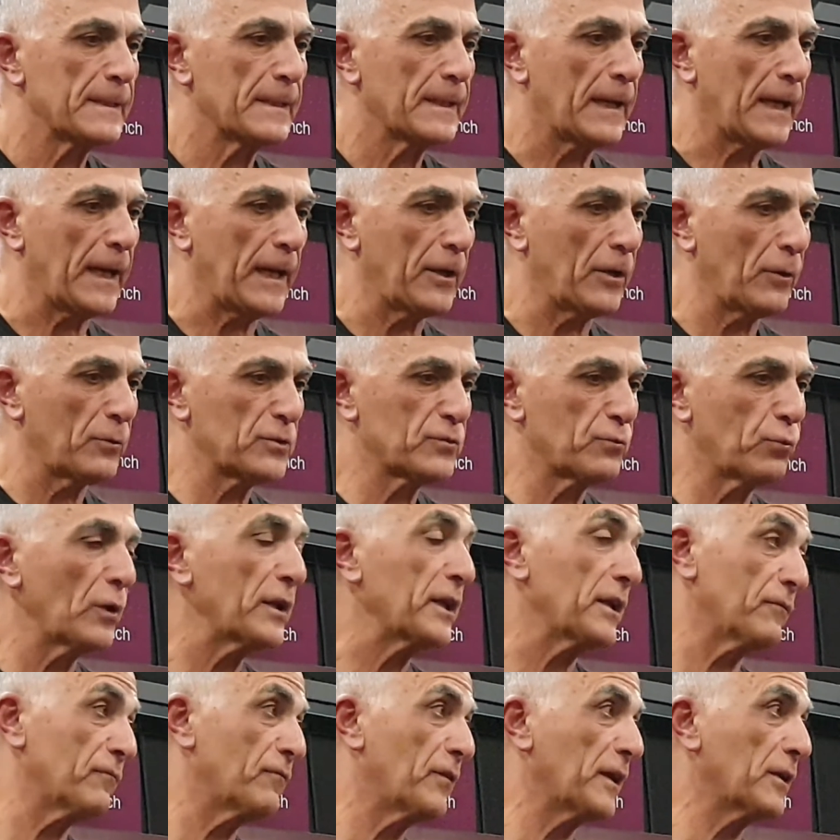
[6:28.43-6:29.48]
And I was really
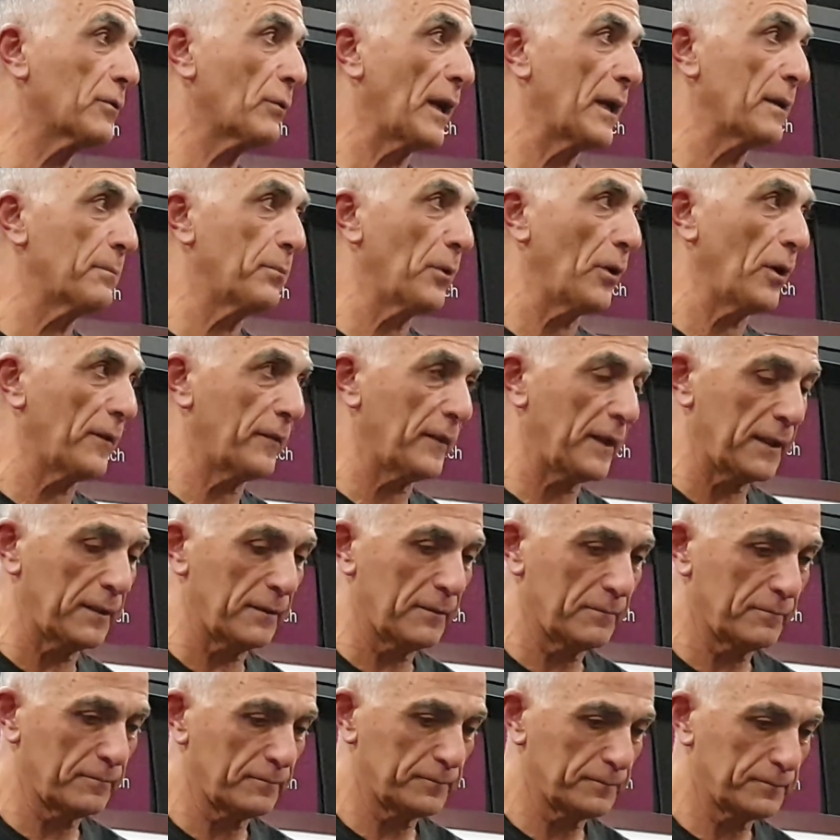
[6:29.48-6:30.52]
invigorated by then.